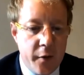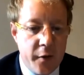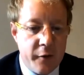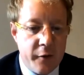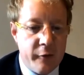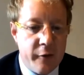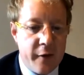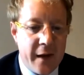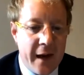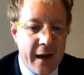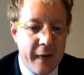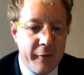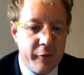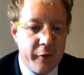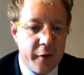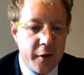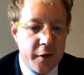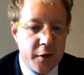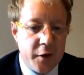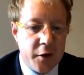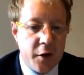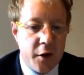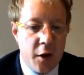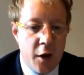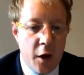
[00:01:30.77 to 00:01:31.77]
for an
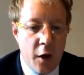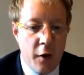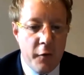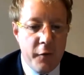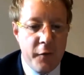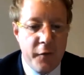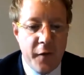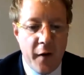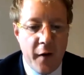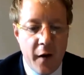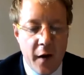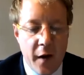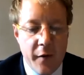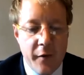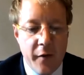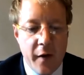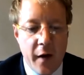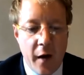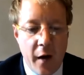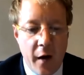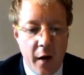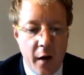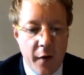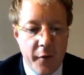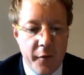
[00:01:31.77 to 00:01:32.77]
average of
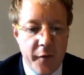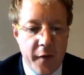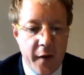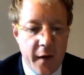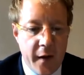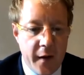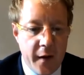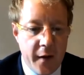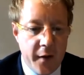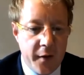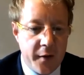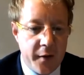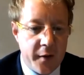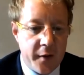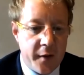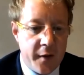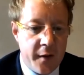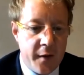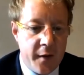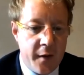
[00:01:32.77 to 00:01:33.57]
5.5 years.